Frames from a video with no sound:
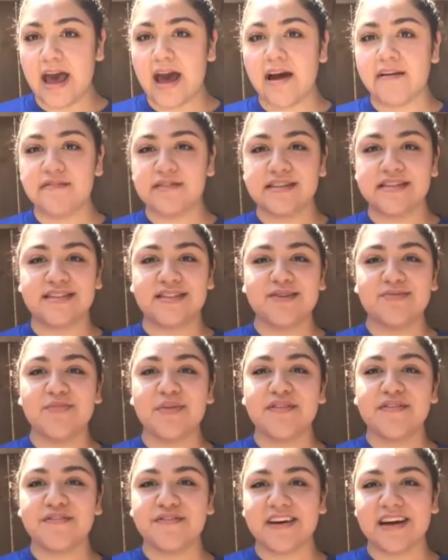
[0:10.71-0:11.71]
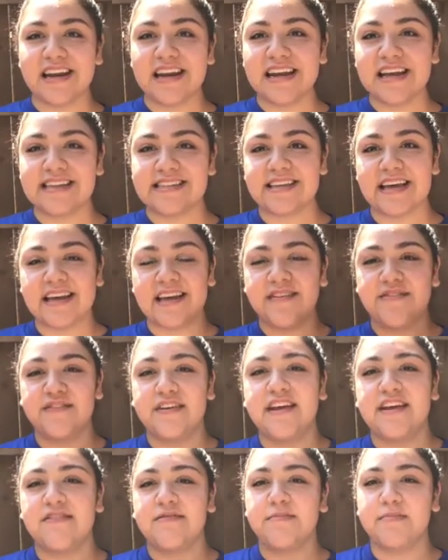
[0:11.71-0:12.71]
have a super fun and exciting
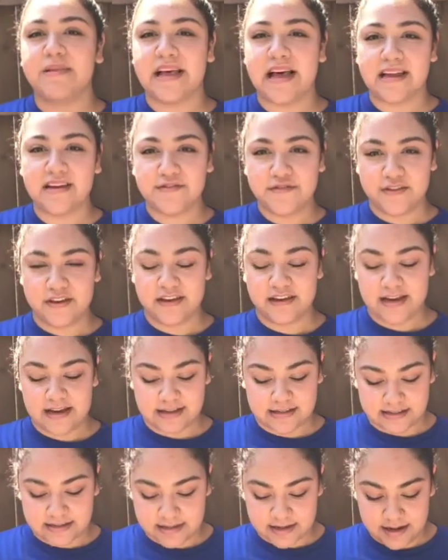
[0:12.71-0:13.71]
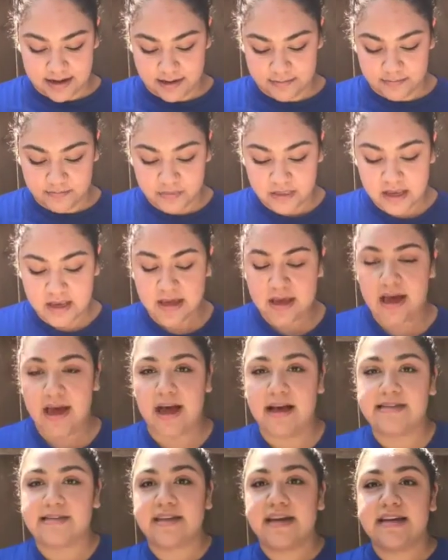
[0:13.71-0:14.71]
video planned for you guys today.
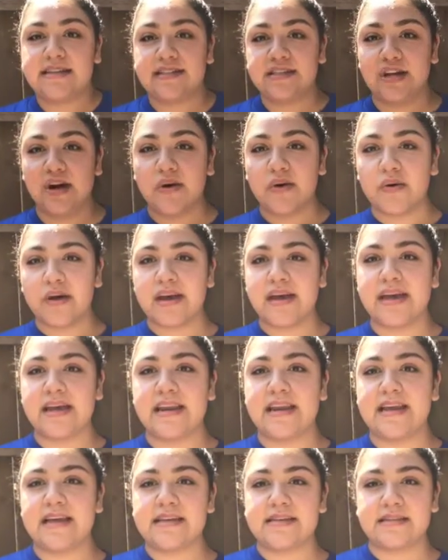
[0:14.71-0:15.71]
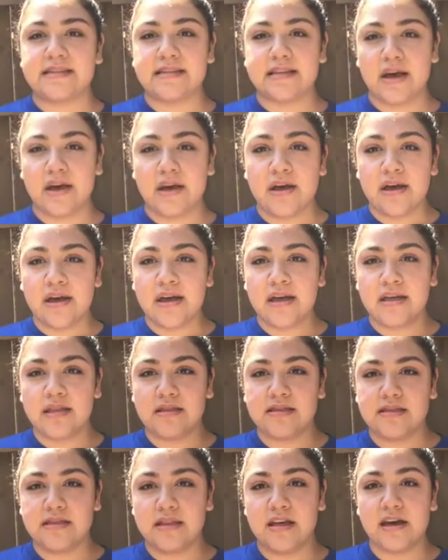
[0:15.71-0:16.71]
As you guys know,
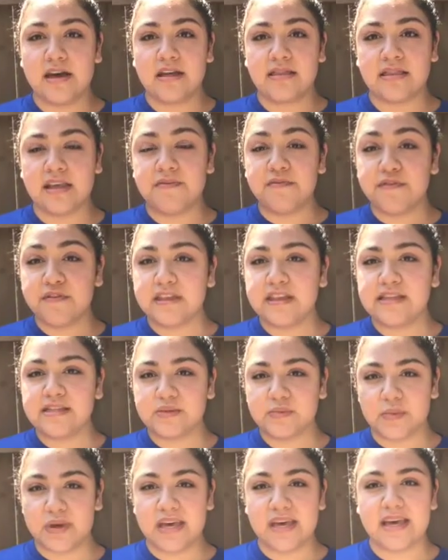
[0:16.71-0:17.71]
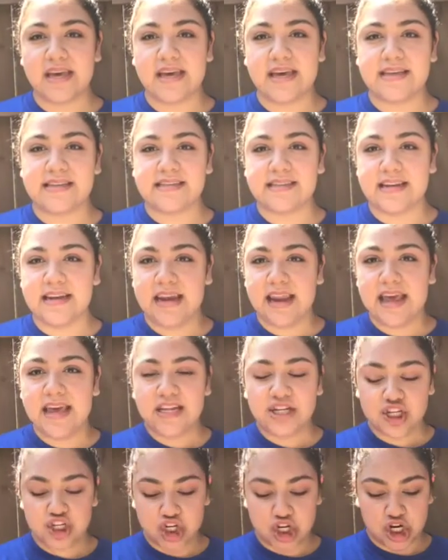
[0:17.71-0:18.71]
the theme for this week is
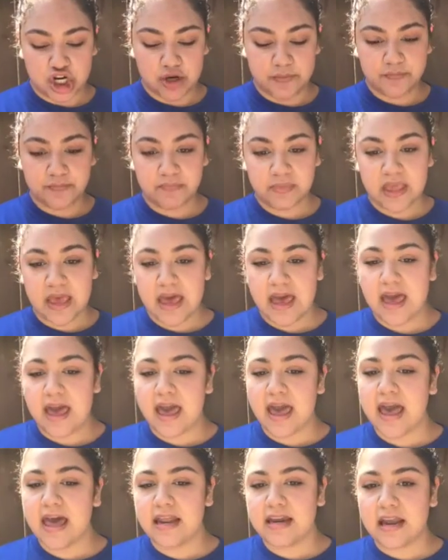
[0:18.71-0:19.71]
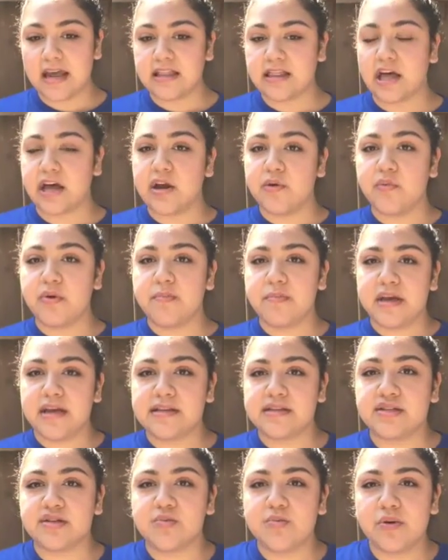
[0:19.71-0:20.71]
nature, and I thought it would be a
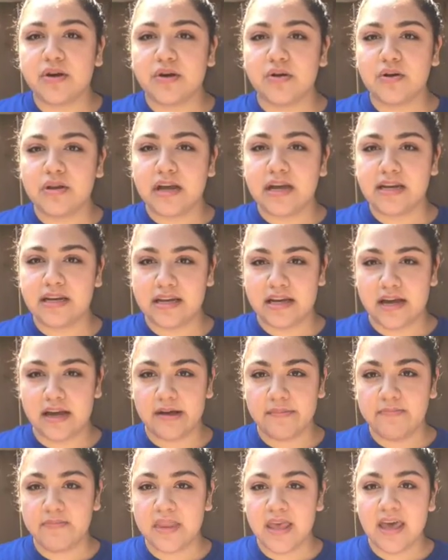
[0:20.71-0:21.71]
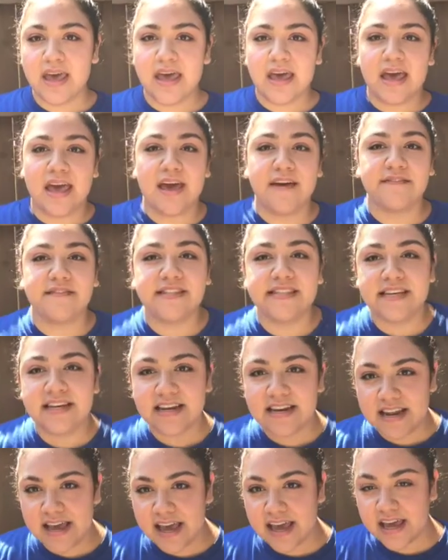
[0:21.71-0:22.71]
super cool idea if
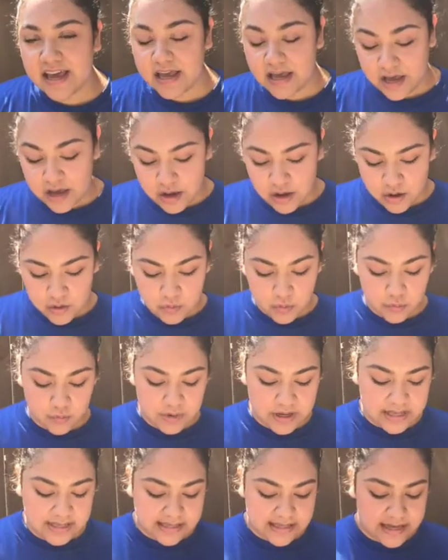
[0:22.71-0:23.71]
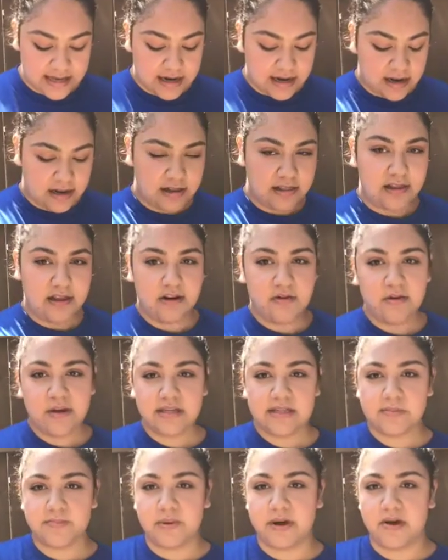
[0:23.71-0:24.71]
today we did a little
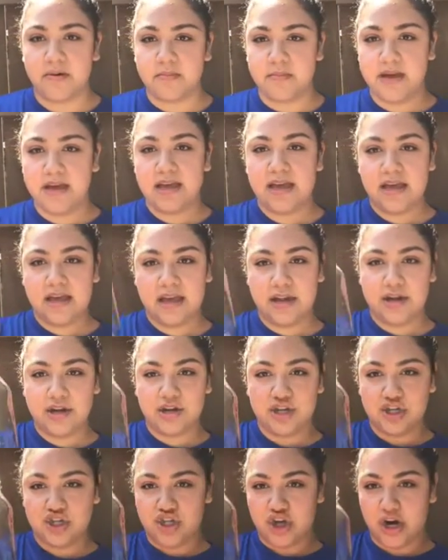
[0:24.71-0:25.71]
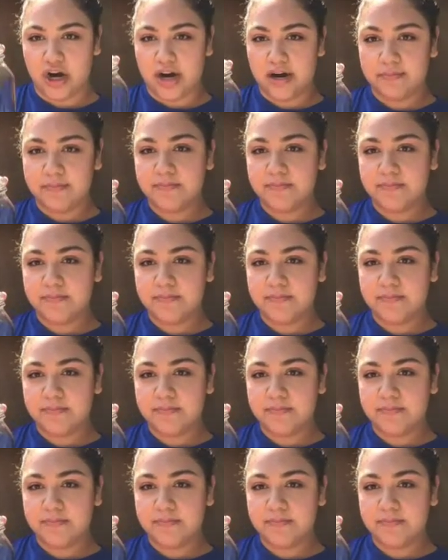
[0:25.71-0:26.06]
experiment in a jar.